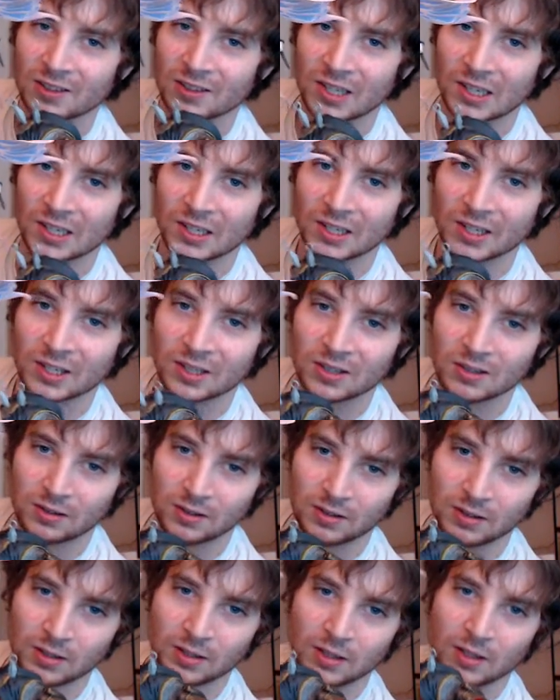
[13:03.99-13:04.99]
there you go.
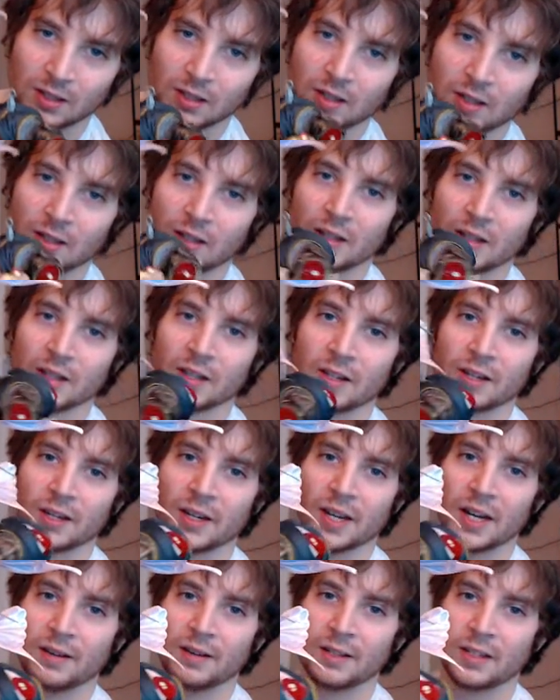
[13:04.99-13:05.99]
And there you
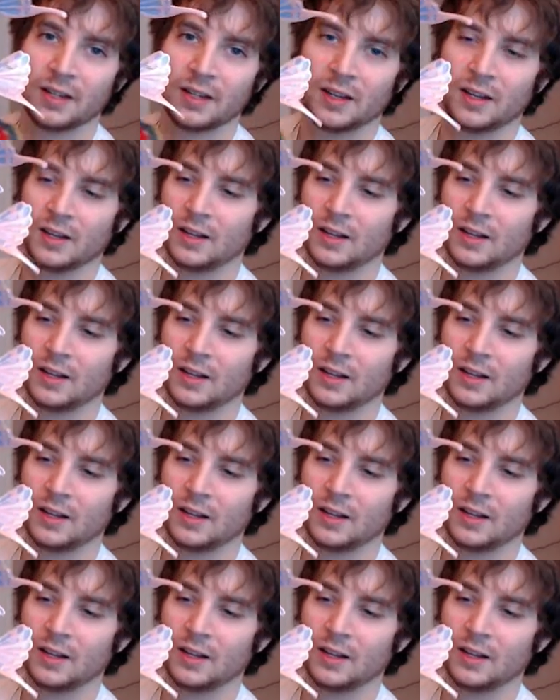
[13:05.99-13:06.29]
have it.